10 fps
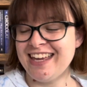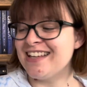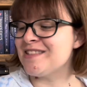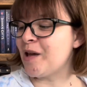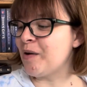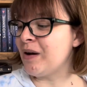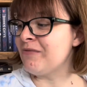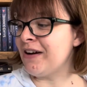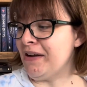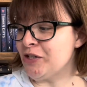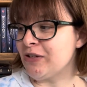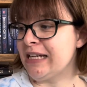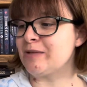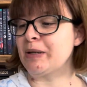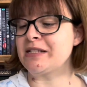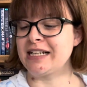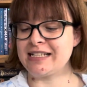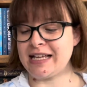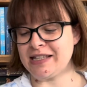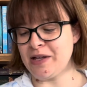So I'm very intrigued because, like I
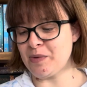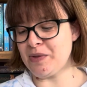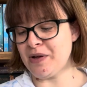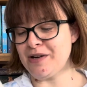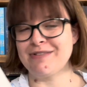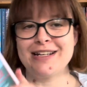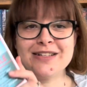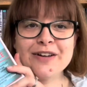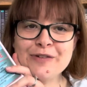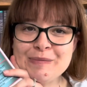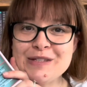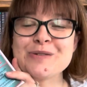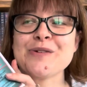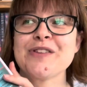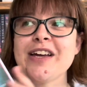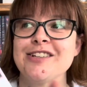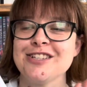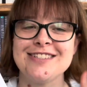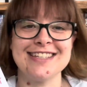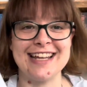said, the other one that I read from this author
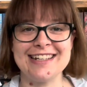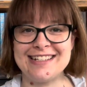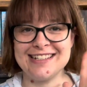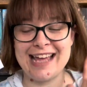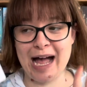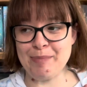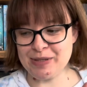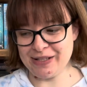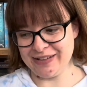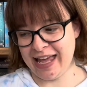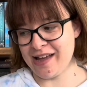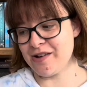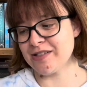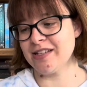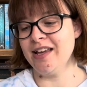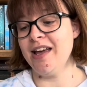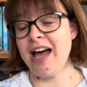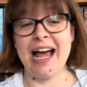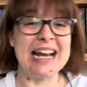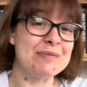just descended into absolute chaos,
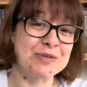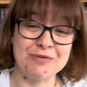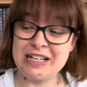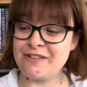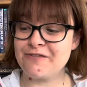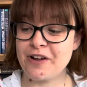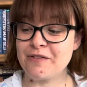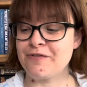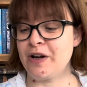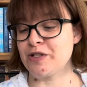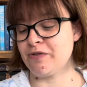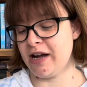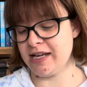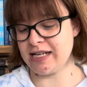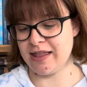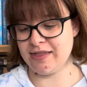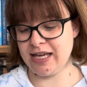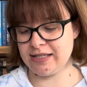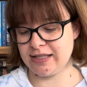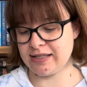and it was a really fun, fast ride. And
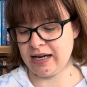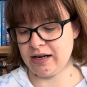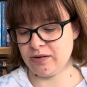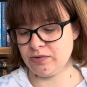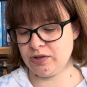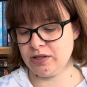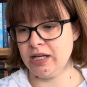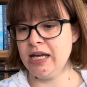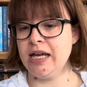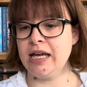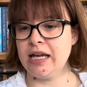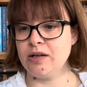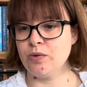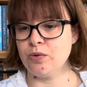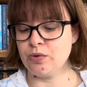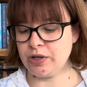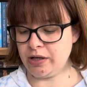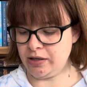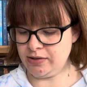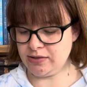this is out in
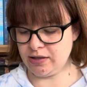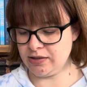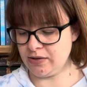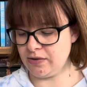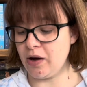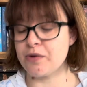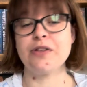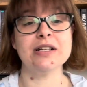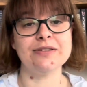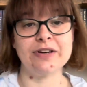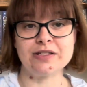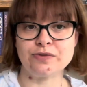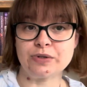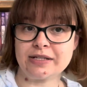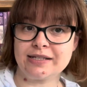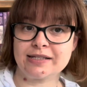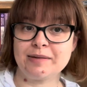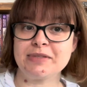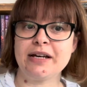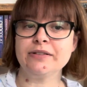August. 31st of August this
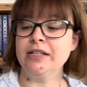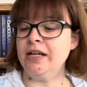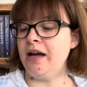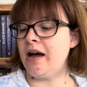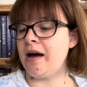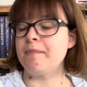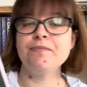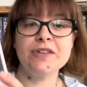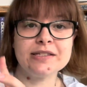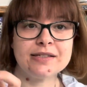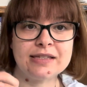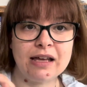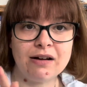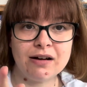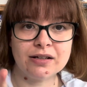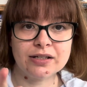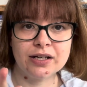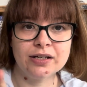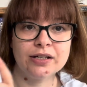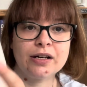comes out. This is the ARC
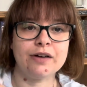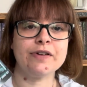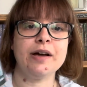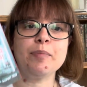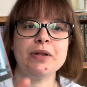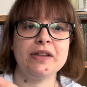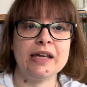cover, but the